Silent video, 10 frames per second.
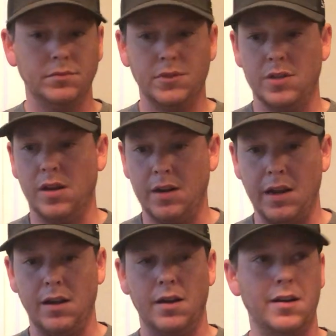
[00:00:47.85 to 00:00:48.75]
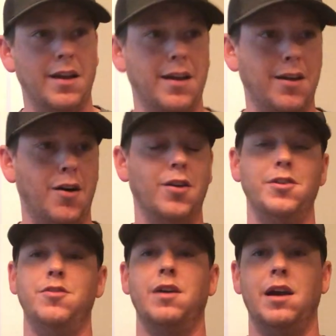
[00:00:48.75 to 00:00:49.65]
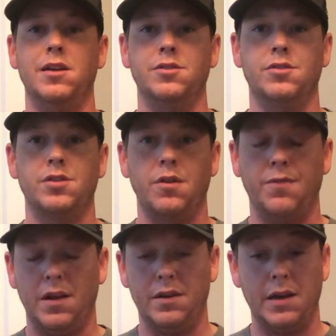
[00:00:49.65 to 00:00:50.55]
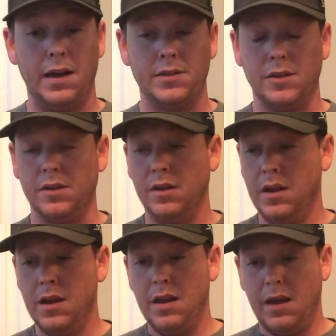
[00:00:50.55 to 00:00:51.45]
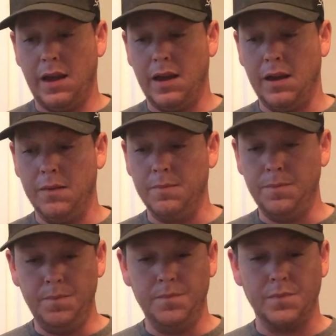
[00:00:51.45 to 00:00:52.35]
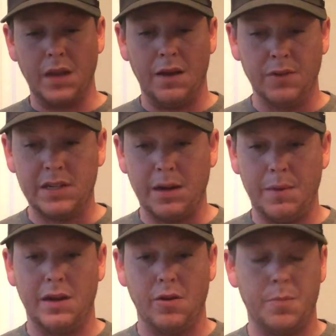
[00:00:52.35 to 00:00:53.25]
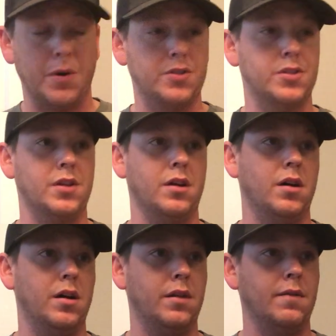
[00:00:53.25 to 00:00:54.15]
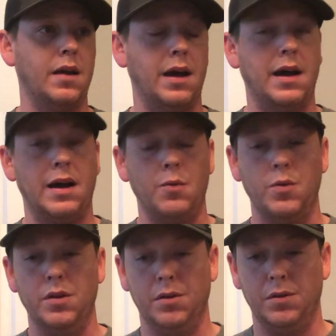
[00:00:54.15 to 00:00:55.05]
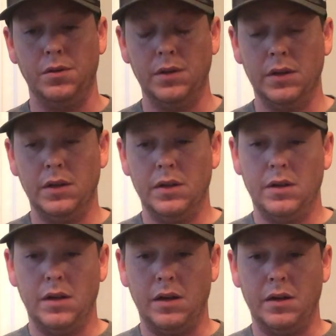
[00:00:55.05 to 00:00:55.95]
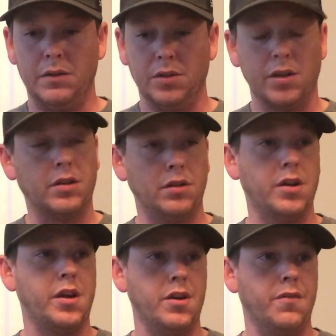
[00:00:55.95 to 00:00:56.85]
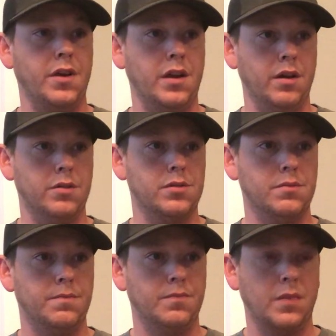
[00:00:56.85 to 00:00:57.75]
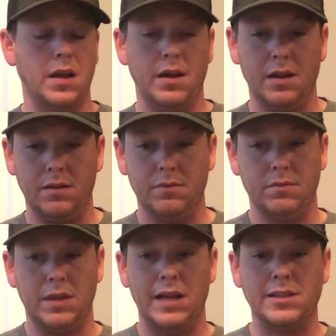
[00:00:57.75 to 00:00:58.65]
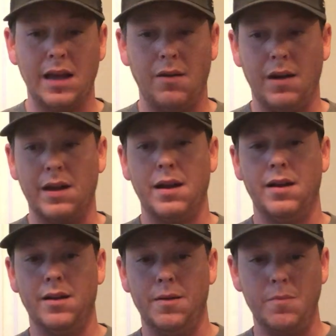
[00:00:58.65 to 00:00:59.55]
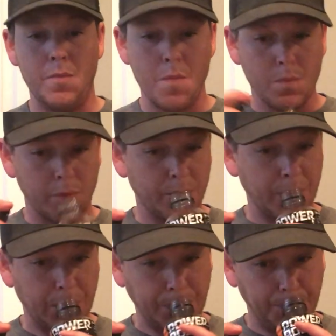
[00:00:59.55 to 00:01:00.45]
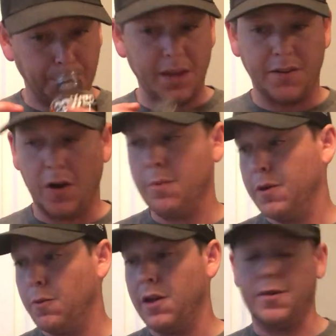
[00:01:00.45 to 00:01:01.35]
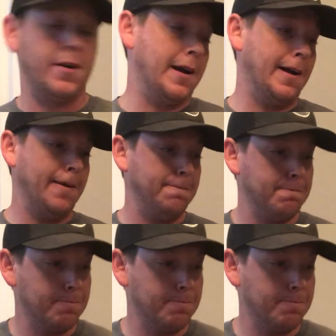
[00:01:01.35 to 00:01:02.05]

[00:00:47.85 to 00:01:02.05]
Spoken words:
Sunday Gun Day, all of you guys are so fantastic. And every time I go to purchase a gun, I will look at your videos, and that's how I kind of determine whether or not